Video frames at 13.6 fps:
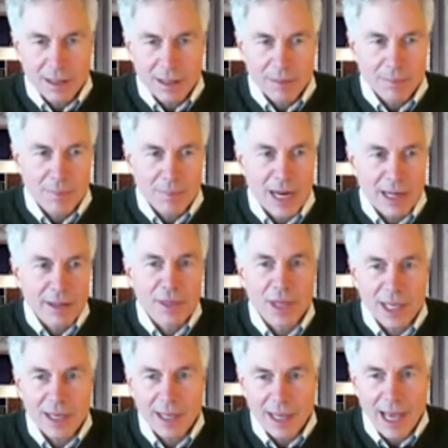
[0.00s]

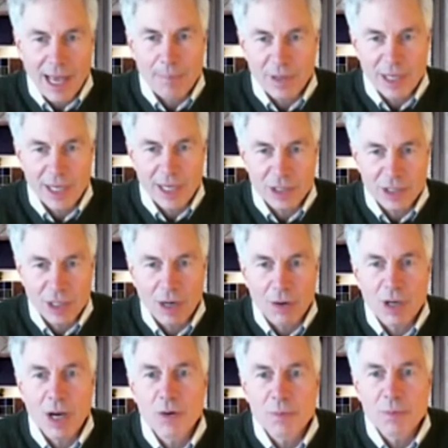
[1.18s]
monolithic application,
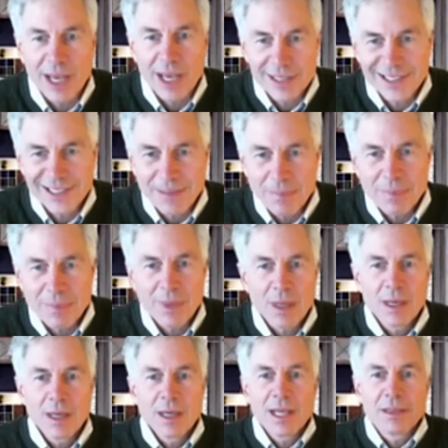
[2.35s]
code base,
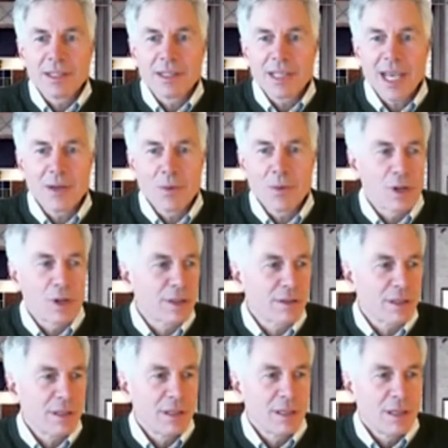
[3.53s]
in the data world,
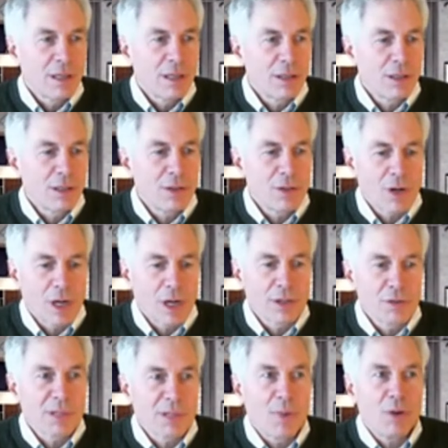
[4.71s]
you are
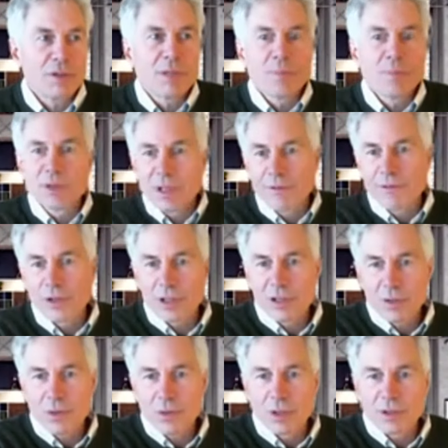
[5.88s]
using multiple different
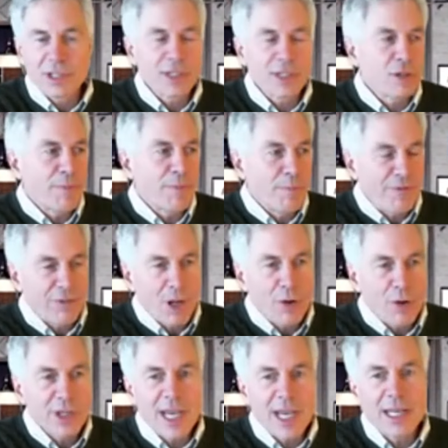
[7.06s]
tools and you're
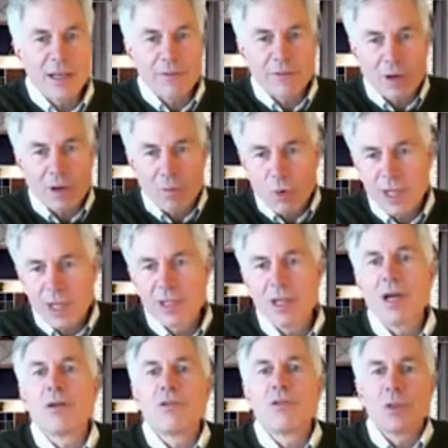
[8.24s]
flowing data from one
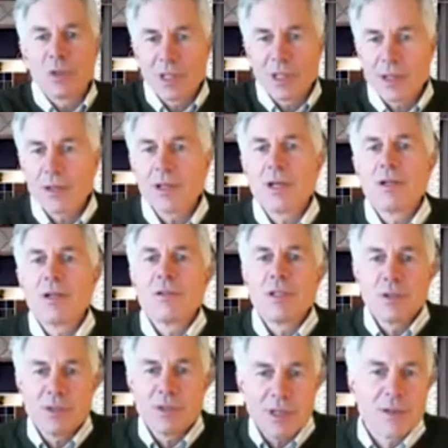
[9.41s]
node to another node
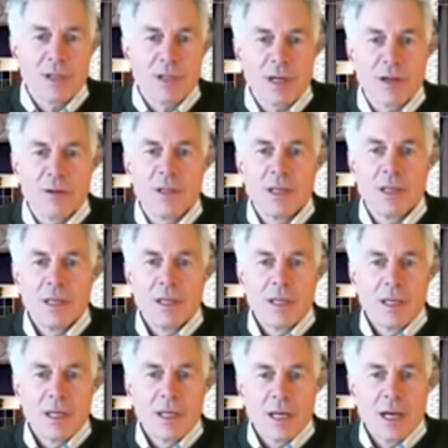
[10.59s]
to another node,
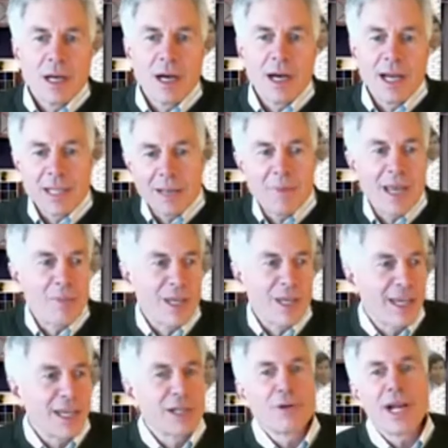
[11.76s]
and then
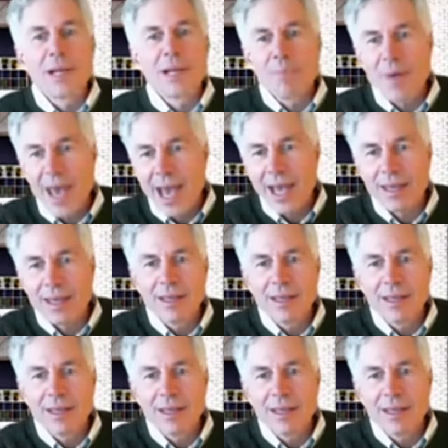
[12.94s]
maybe iterating back.